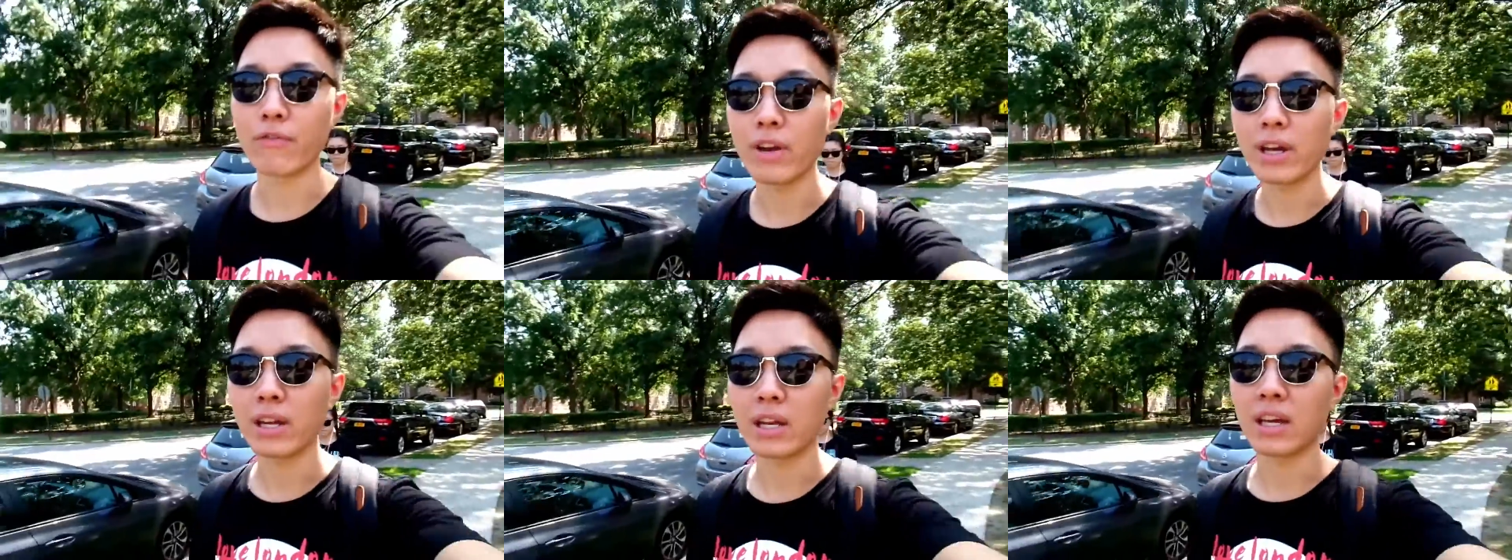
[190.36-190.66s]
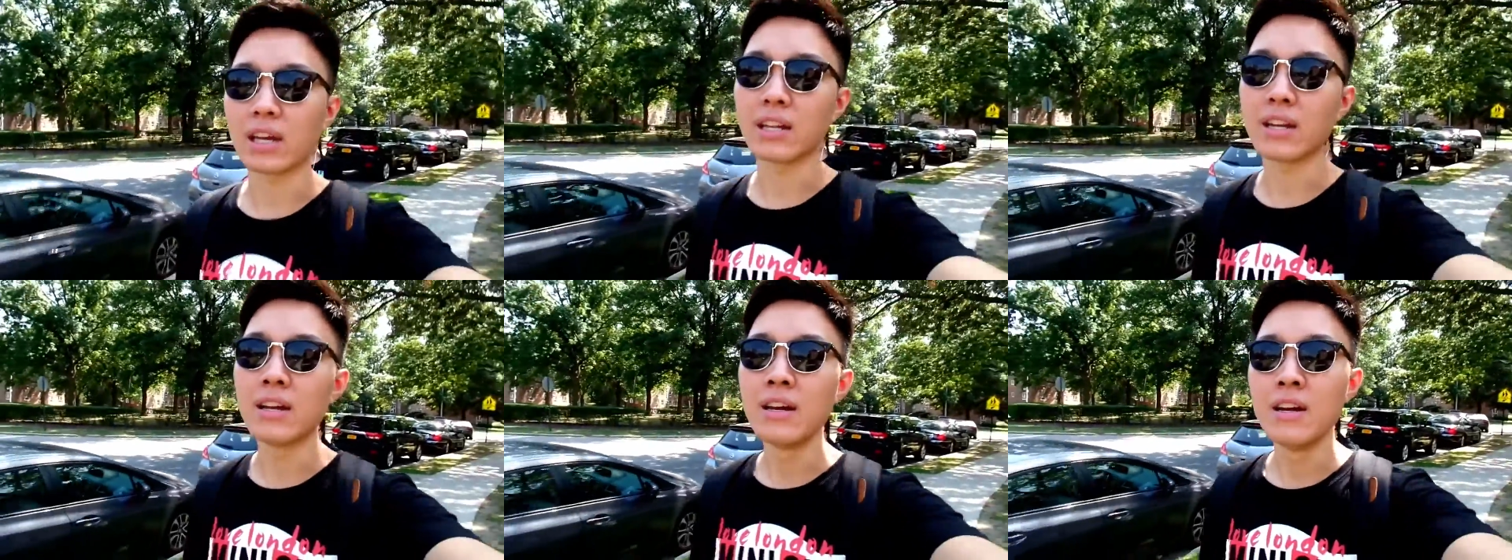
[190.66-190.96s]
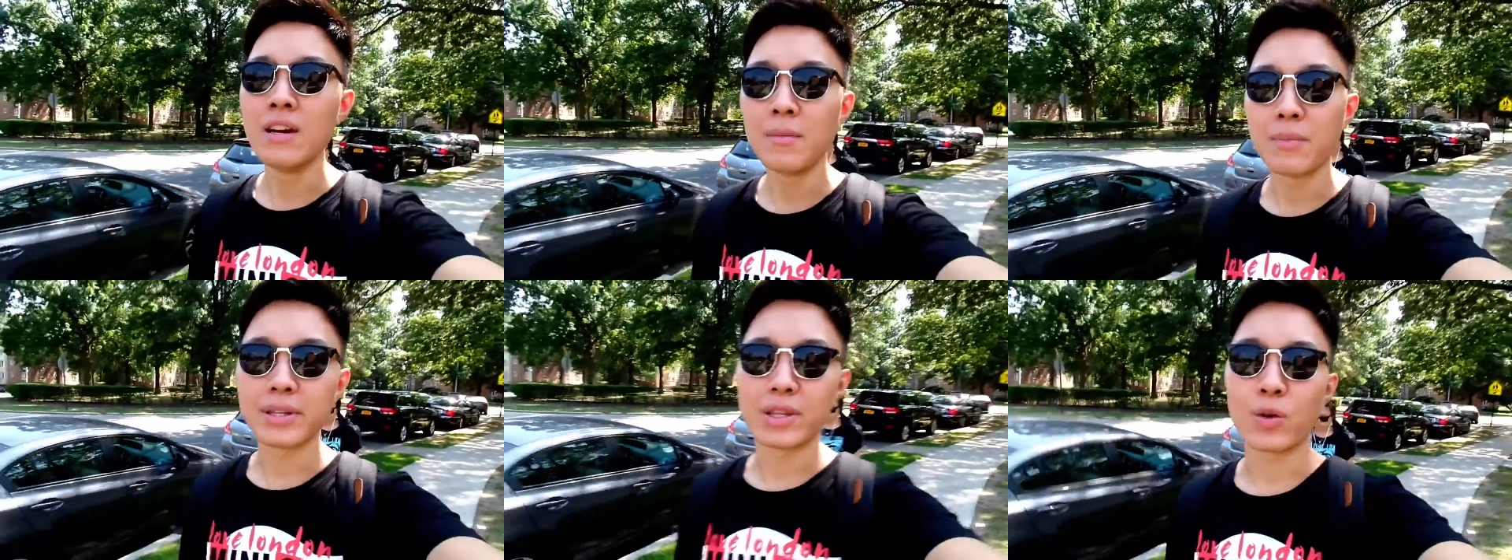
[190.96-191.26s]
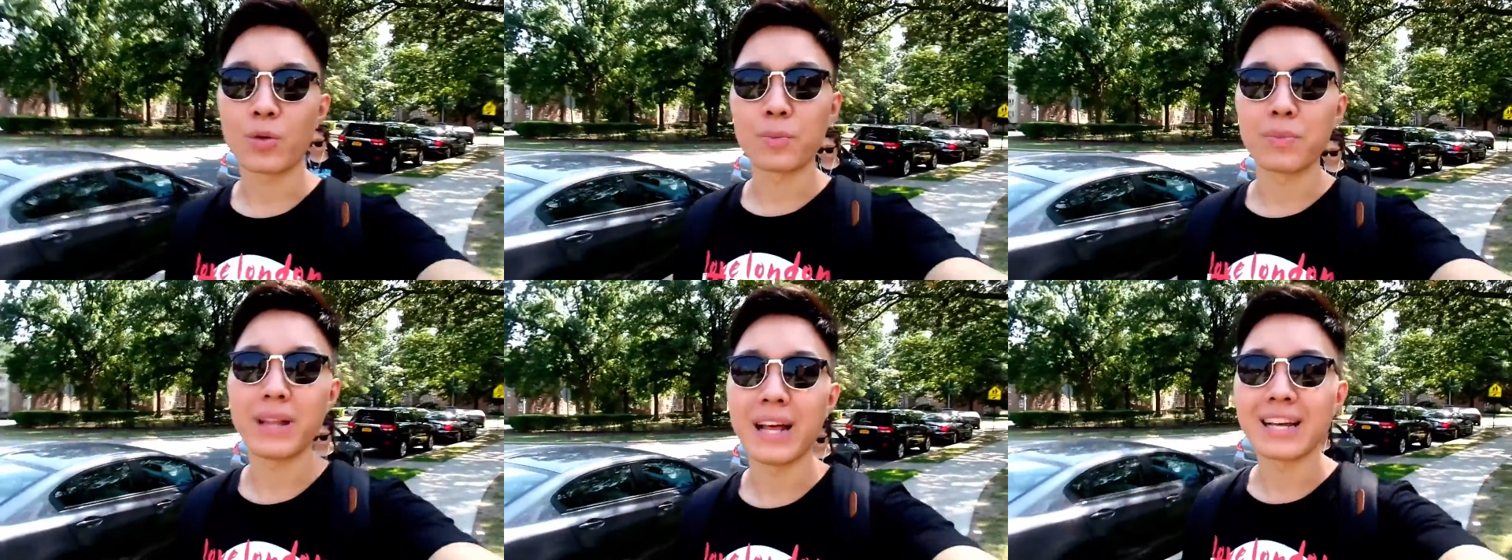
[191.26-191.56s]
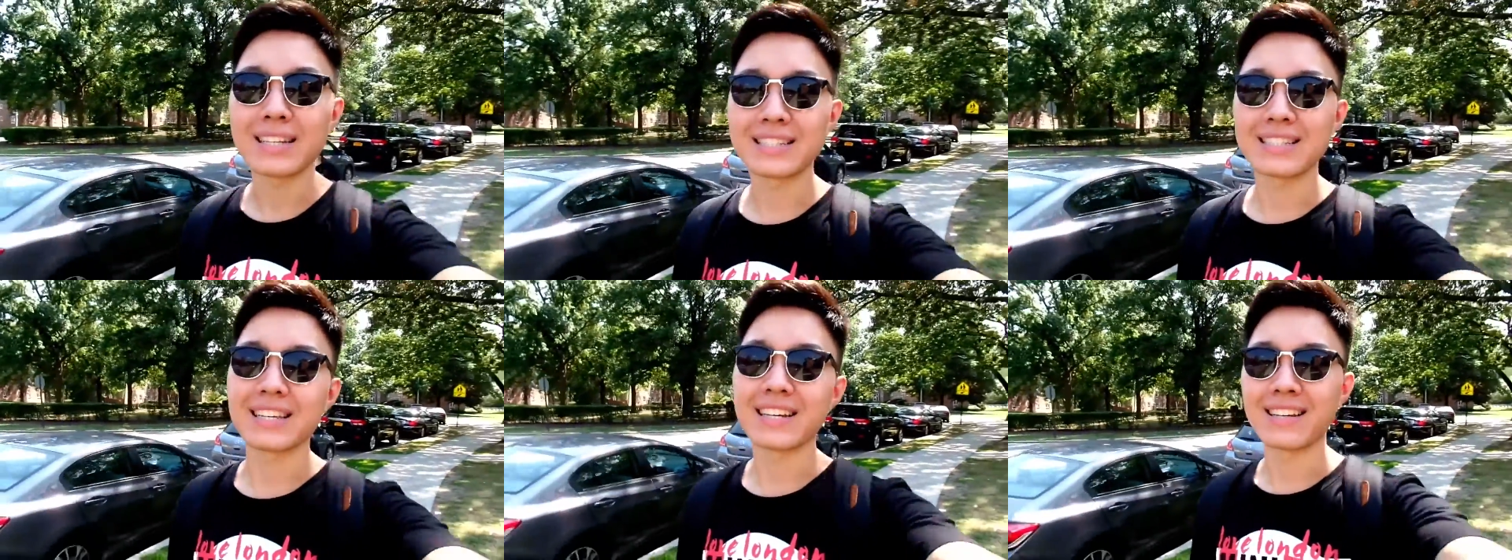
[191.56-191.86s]
Rite Aid but they were
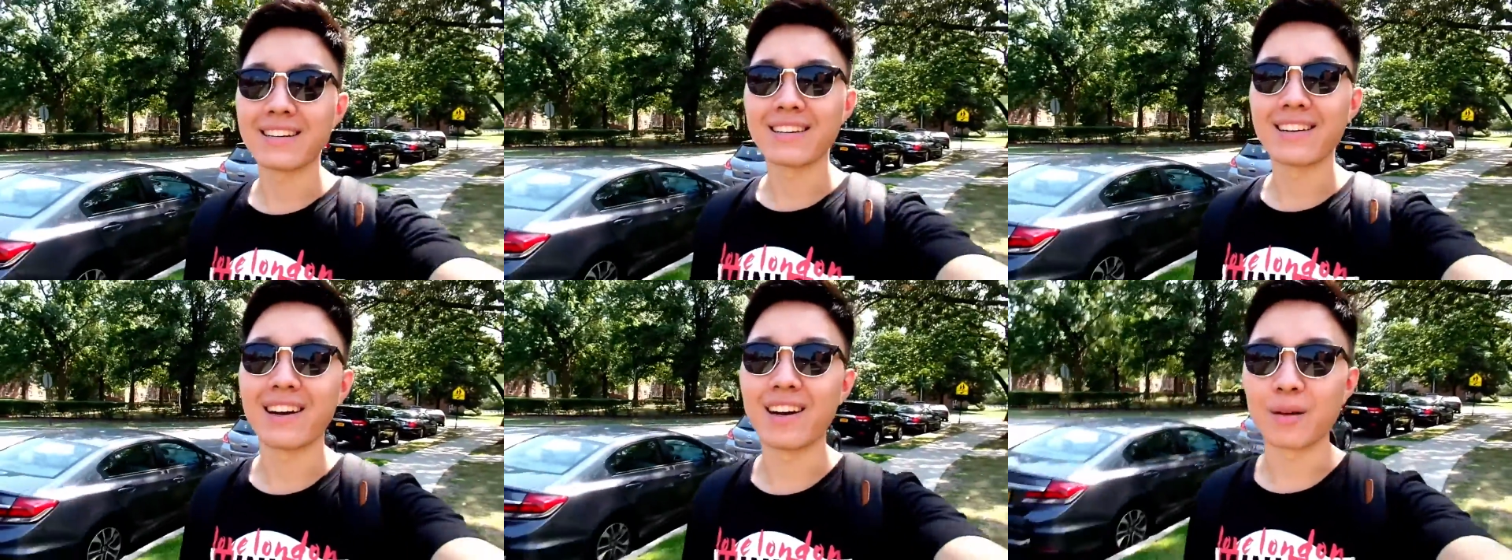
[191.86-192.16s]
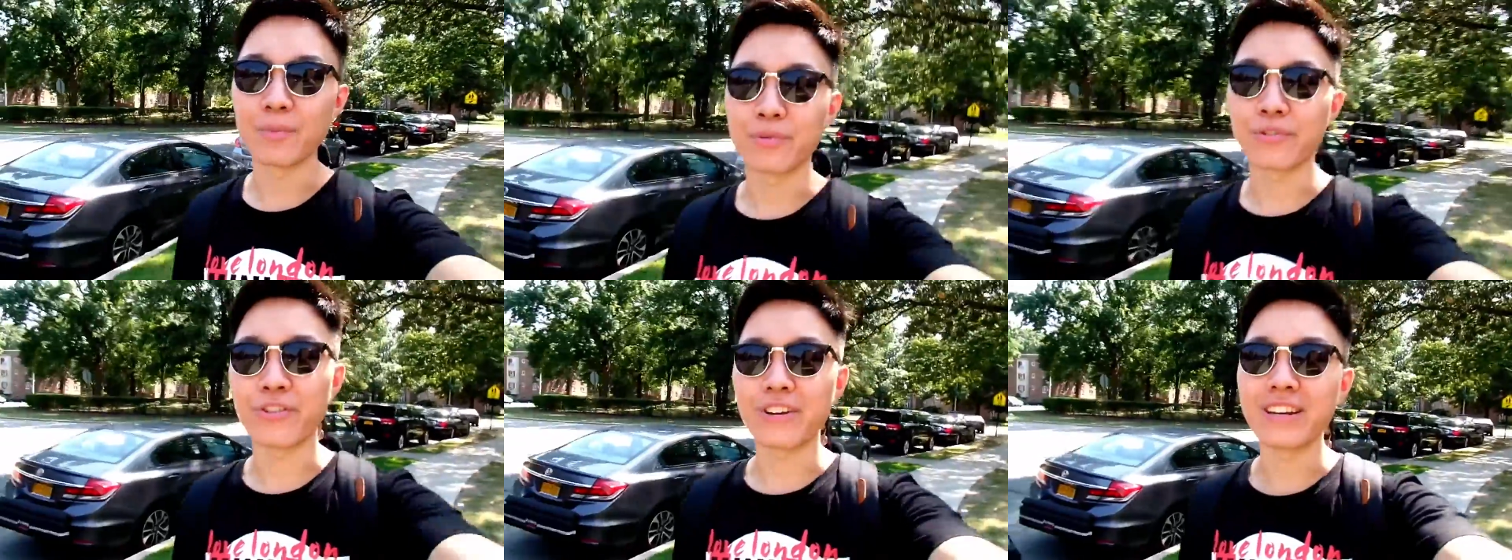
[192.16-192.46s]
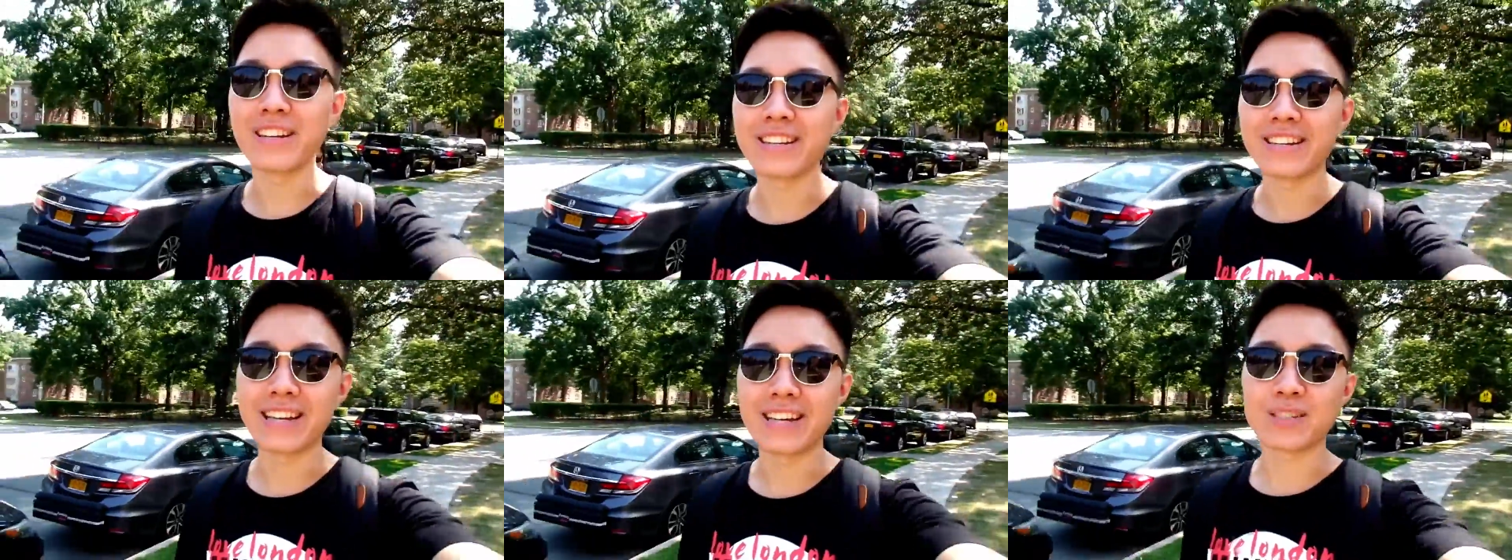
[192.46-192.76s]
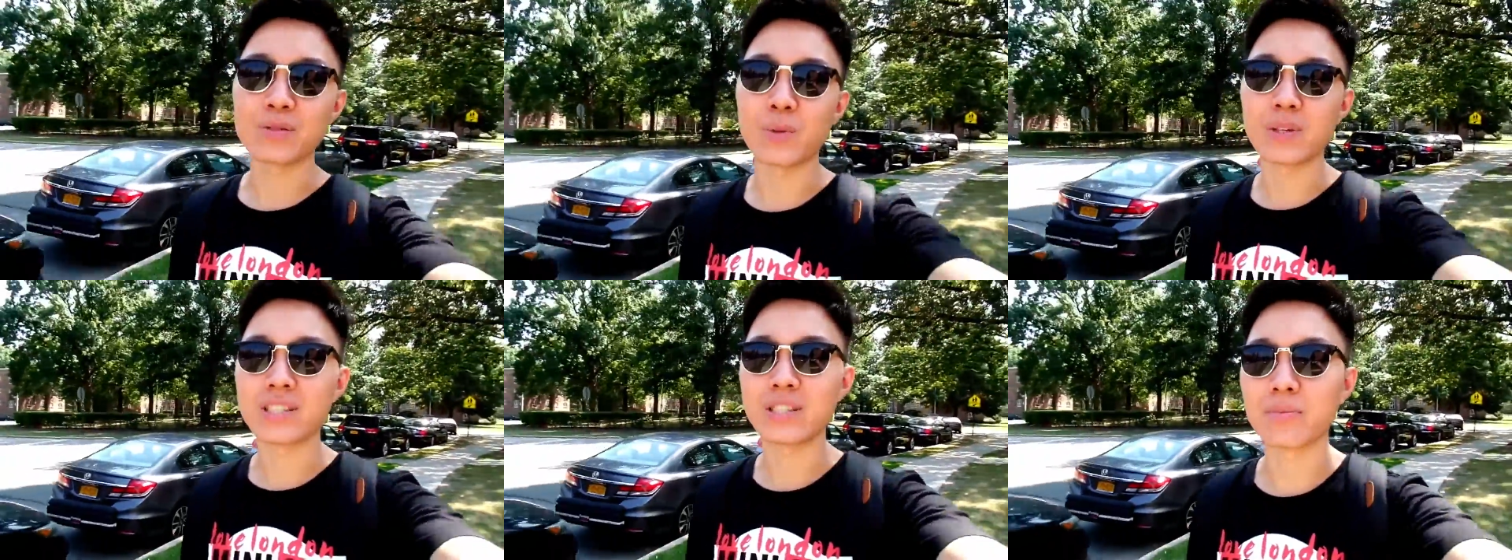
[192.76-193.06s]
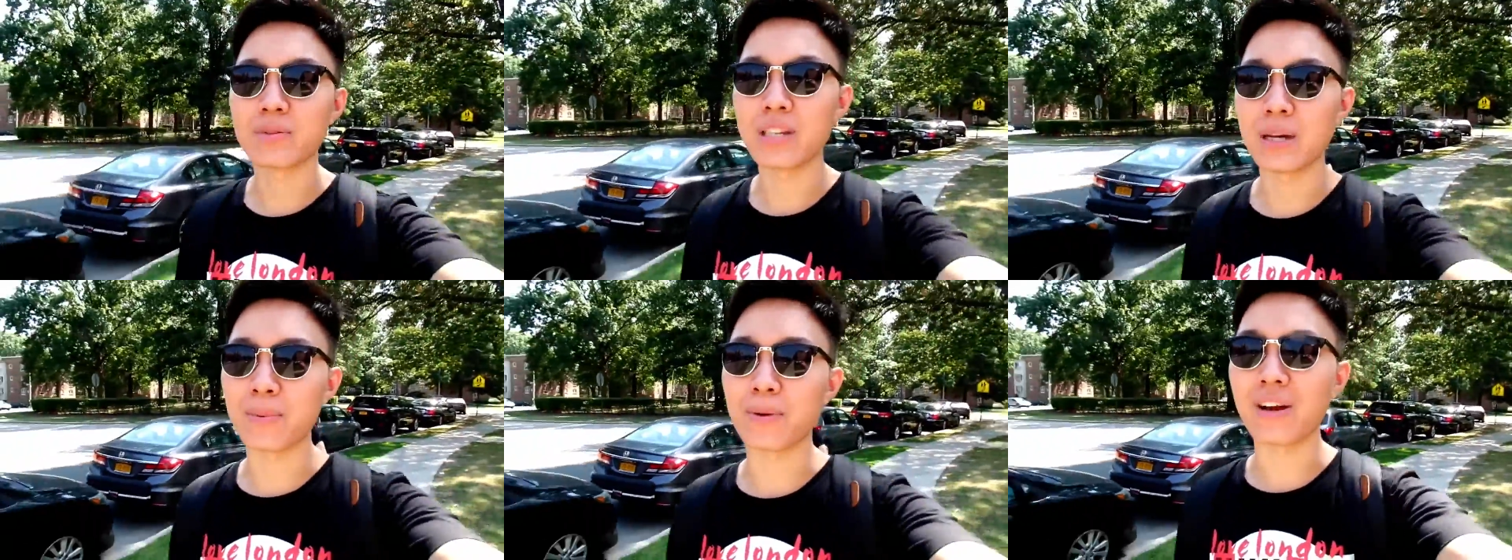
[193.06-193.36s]
blasting um, Green Day's When
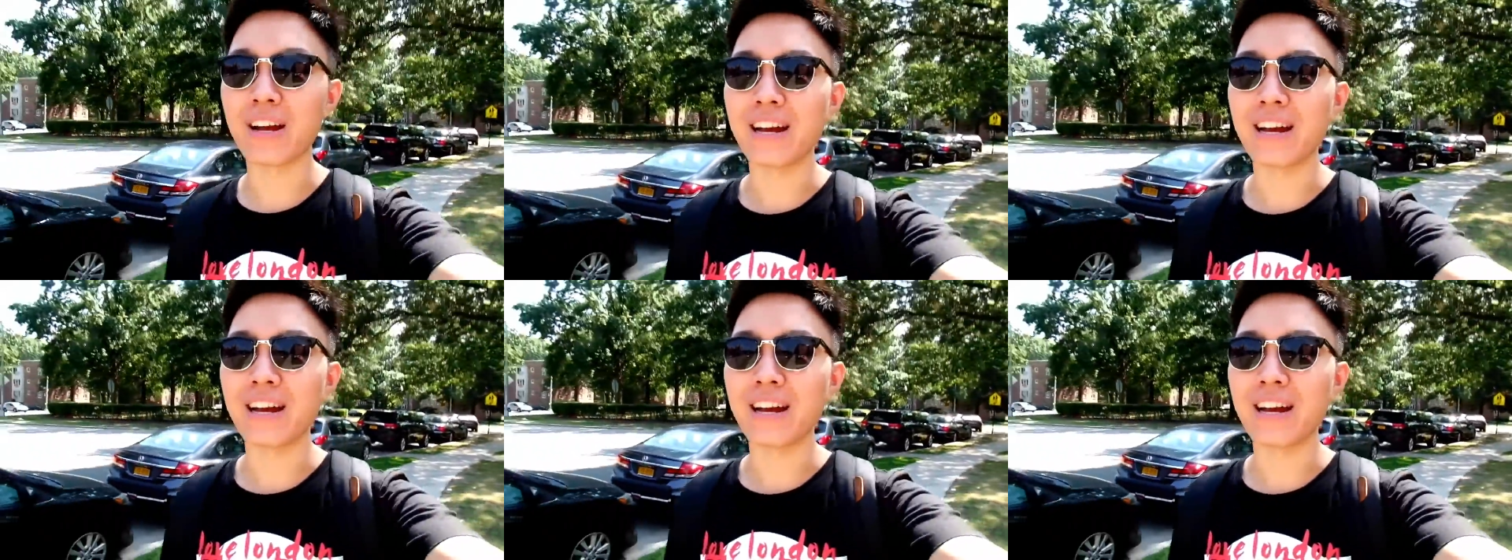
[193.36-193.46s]
September